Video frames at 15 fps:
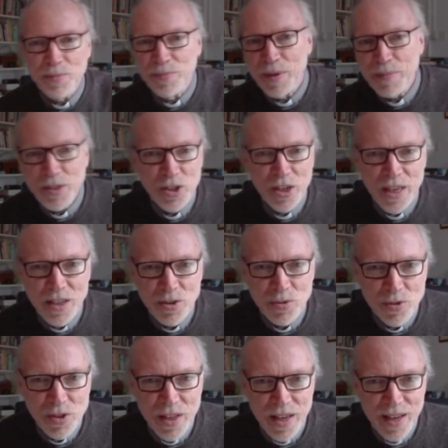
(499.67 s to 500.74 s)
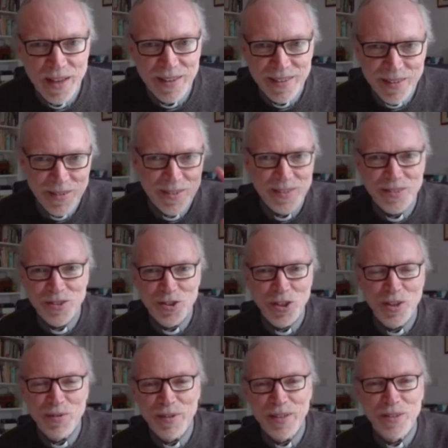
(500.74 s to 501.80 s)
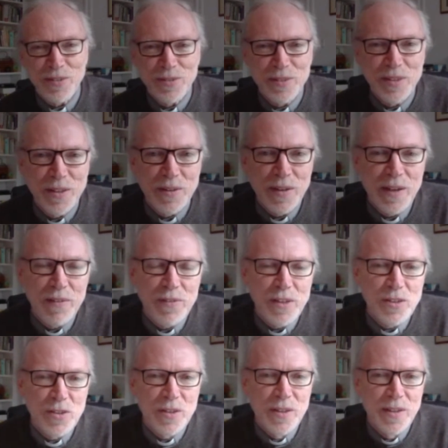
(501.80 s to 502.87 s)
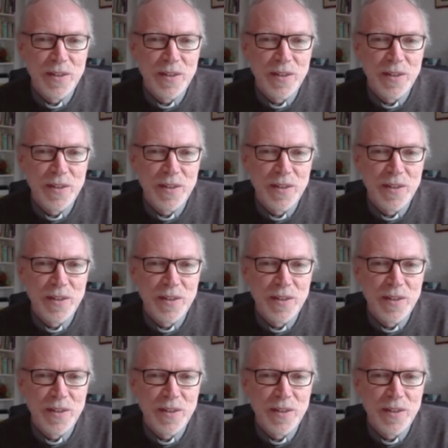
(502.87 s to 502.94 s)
Maybe Zacchaeus was there, going, cheering on, you know, having